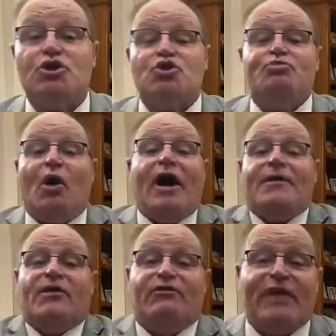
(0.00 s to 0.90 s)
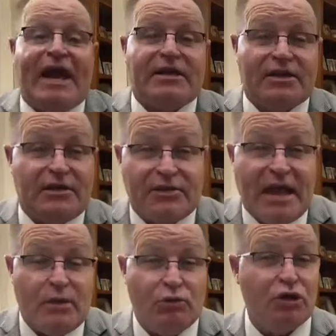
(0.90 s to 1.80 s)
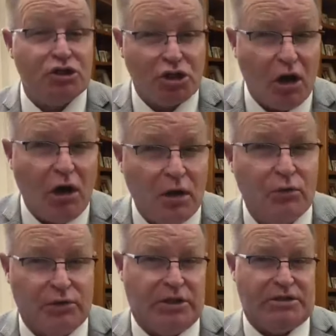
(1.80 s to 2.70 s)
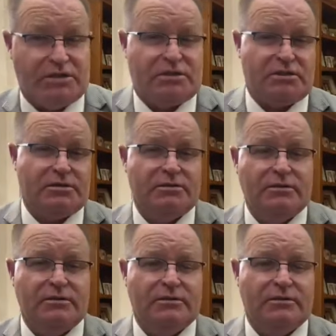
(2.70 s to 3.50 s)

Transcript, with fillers: despite the fact that they were childless.